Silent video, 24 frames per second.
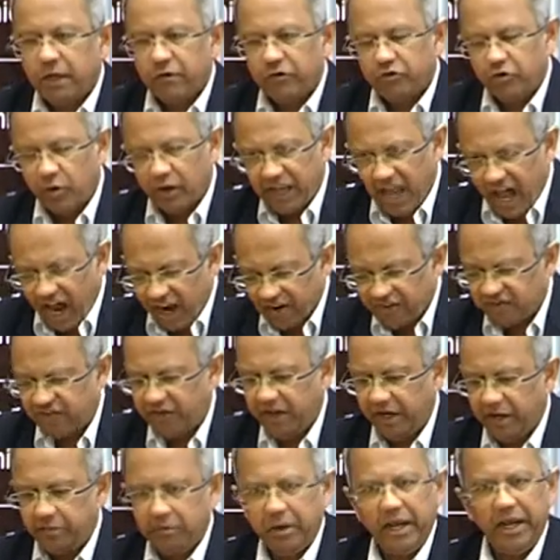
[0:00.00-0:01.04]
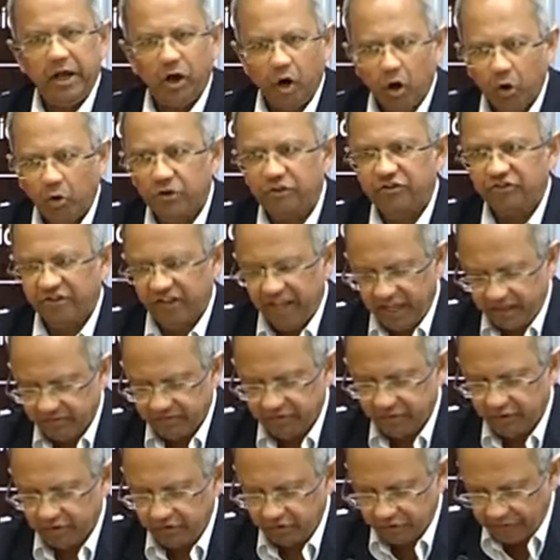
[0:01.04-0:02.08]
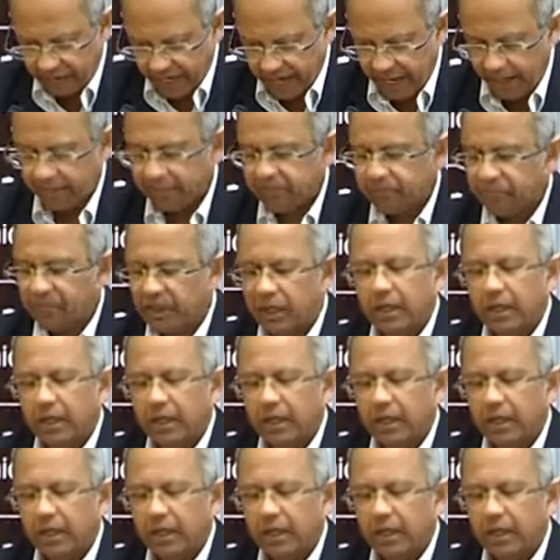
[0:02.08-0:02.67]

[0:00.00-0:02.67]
to a large degree holds even today,